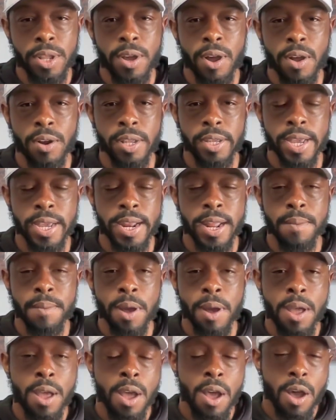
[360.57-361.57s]
hard to get
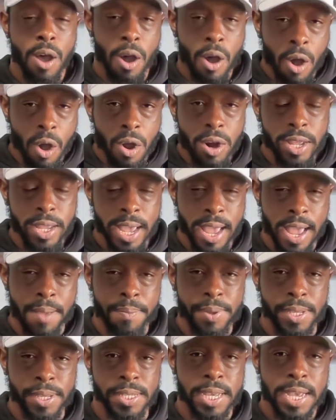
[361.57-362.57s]
him on
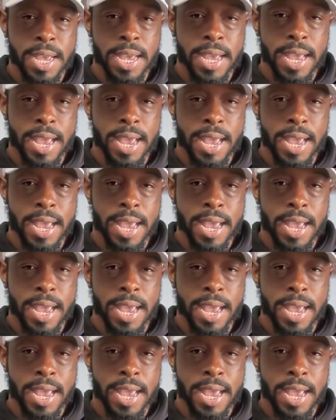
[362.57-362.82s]
campus.